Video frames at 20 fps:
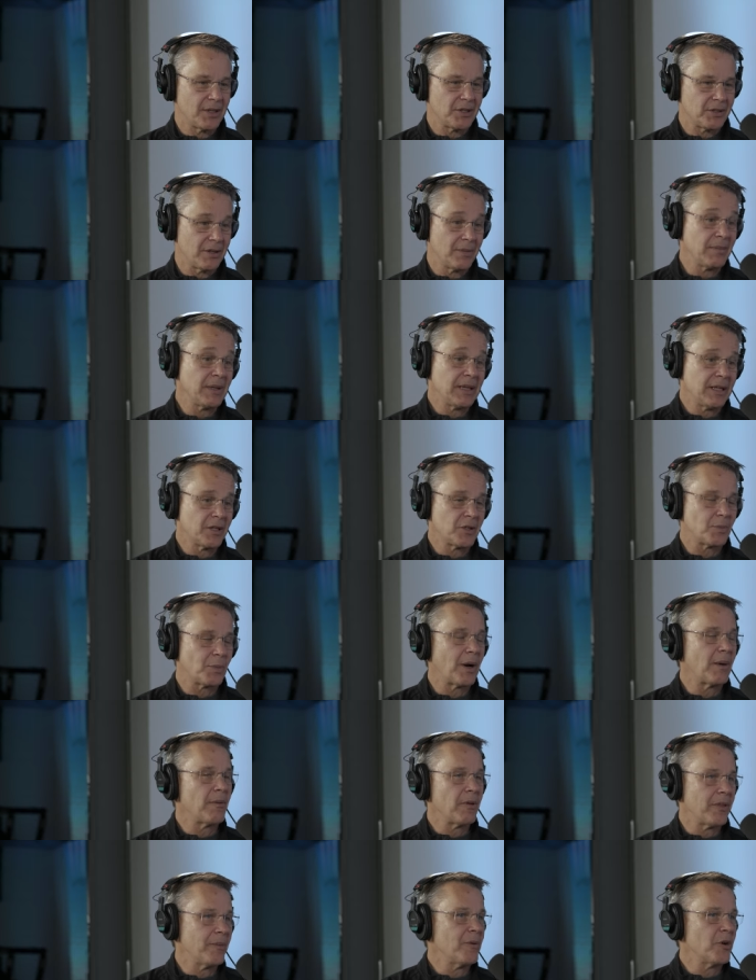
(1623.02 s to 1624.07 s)
this to me is
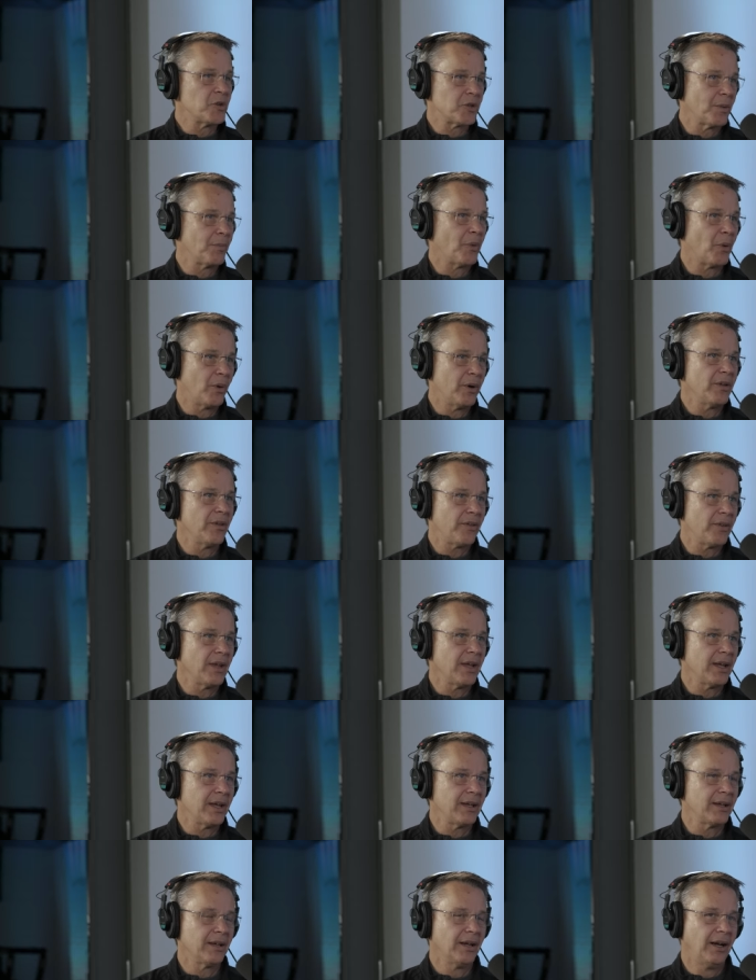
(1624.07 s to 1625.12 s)
probably the most important
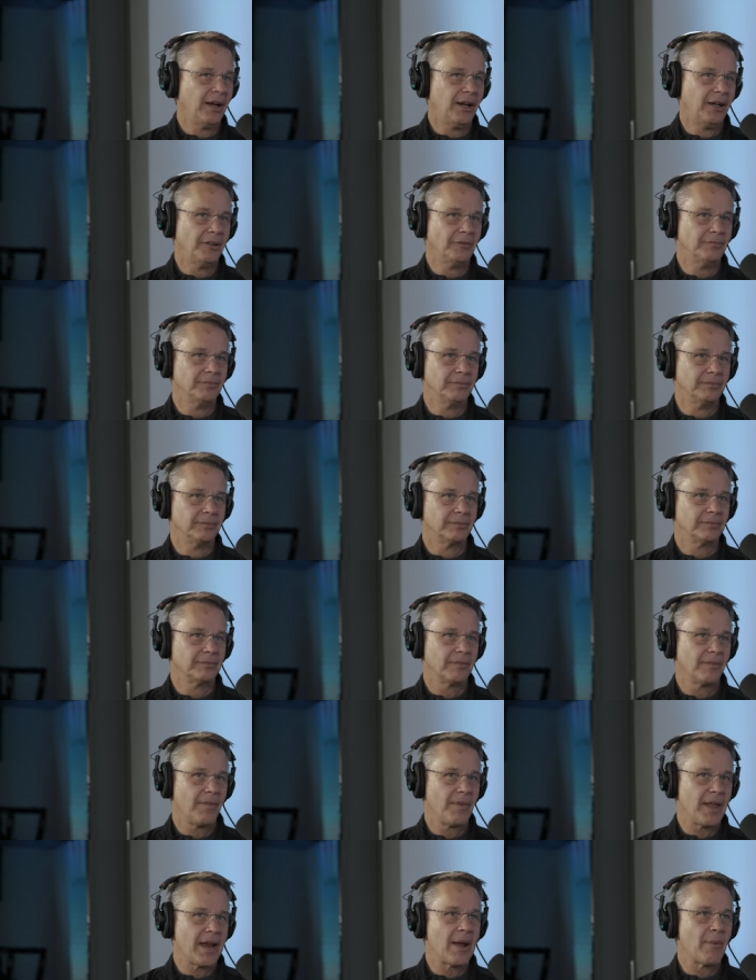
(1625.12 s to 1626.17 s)
thing. Um,
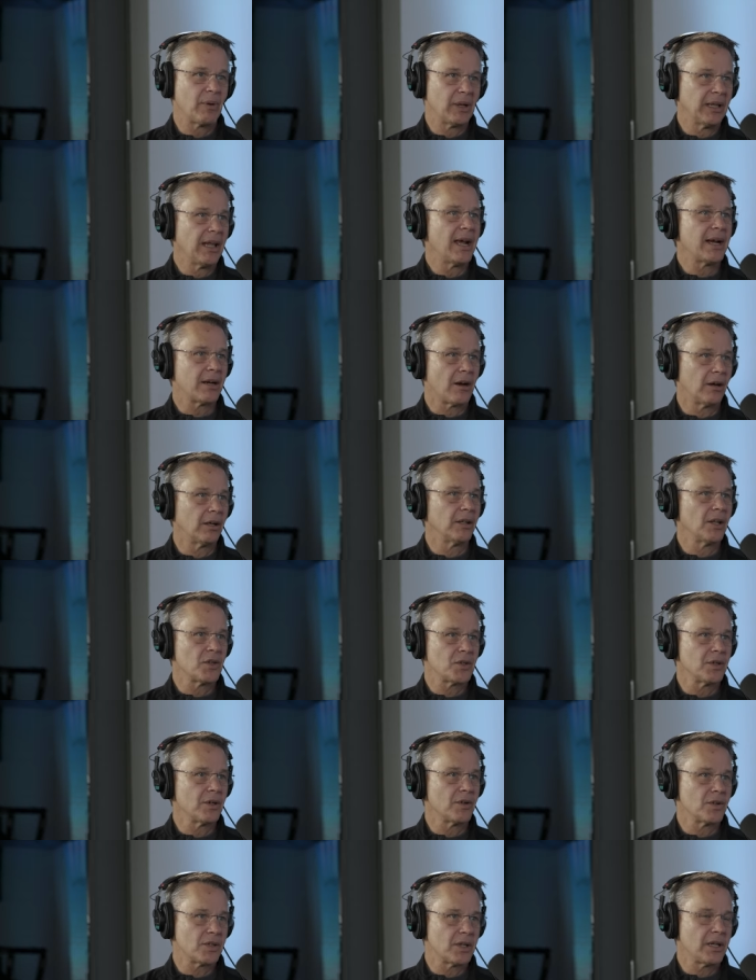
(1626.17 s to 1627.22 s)
that I would like our
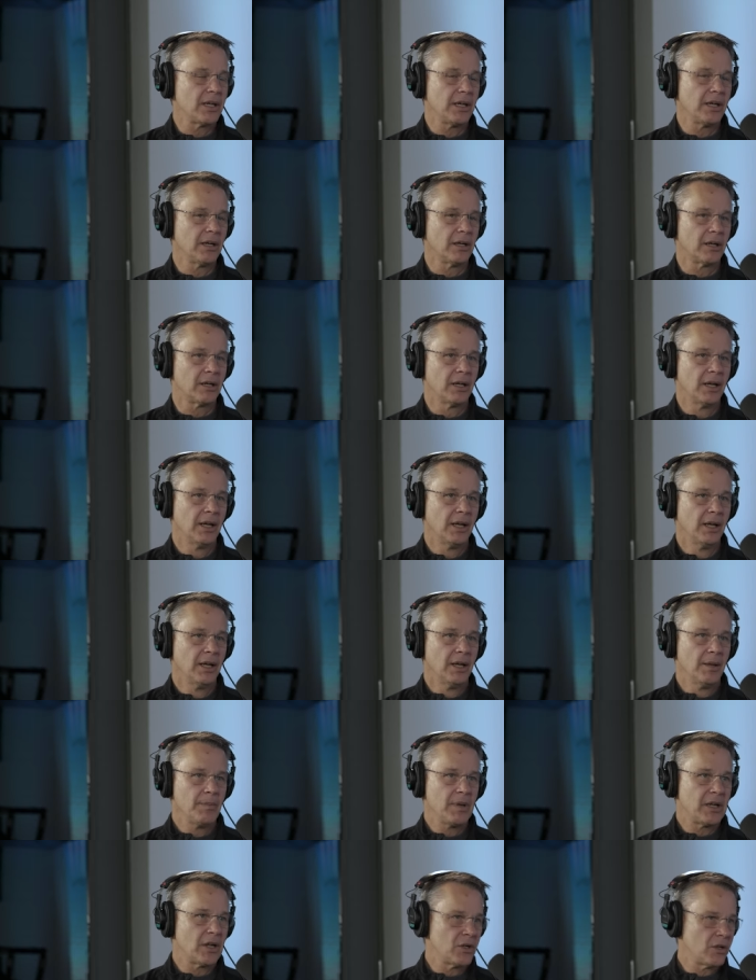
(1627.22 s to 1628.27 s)
listeners to hear
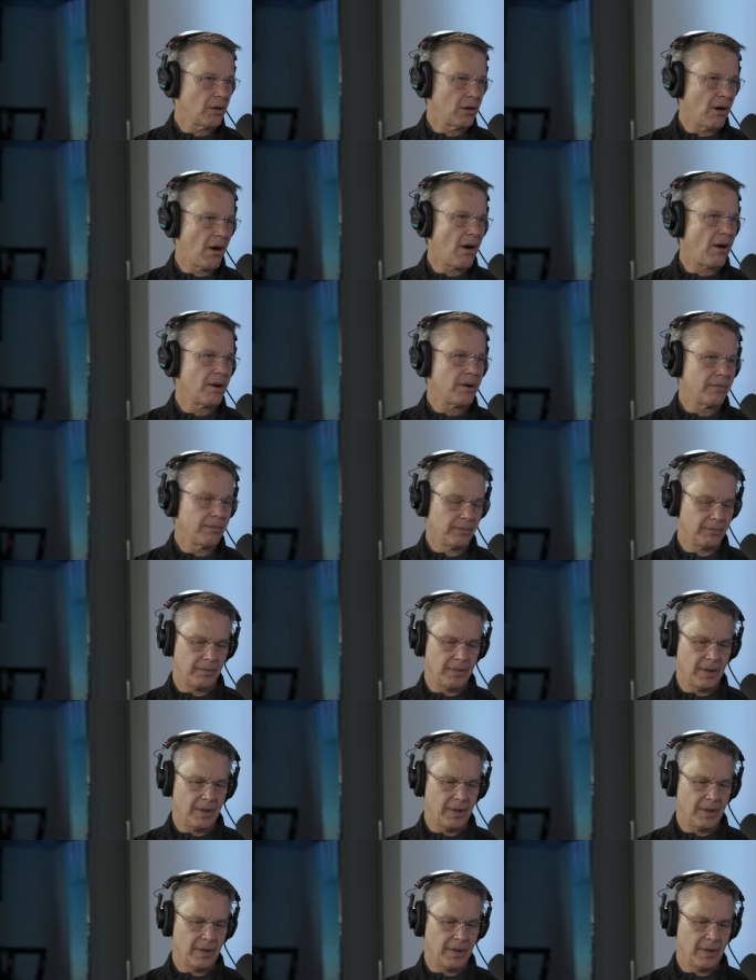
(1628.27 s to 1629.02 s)
because your heart,